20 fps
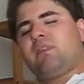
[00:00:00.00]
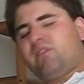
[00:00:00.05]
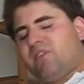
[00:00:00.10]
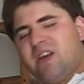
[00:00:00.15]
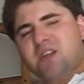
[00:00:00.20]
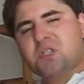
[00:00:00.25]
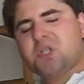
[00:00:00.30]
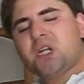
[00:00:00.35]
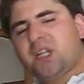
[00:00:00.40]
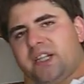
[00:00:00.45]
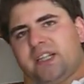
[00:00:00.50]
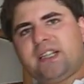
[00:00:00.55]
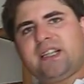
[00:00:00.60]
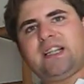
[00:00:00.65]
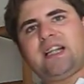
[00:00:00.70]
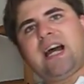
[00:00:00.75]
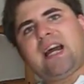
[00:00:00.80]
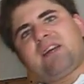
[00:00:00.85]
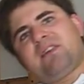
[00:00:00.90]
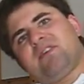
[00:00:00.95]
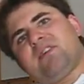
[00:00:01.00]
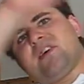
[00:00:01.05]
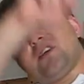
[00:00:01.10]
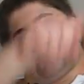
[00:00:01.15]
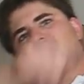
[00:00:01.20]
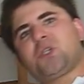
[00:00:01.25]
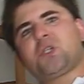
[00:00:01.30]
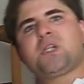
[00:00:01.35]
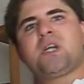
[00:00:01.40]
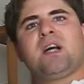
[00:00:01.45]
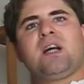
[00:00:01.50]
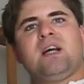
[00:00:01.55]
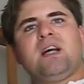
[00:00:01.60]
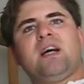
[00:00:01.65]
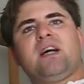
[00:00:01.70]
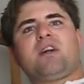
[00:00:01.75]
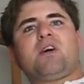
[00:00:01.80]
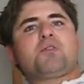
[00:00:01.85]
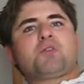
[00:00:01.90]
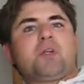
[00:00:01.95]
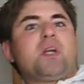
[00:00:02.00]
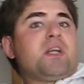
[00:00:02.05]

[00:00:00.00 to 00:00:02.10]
facility like this, and also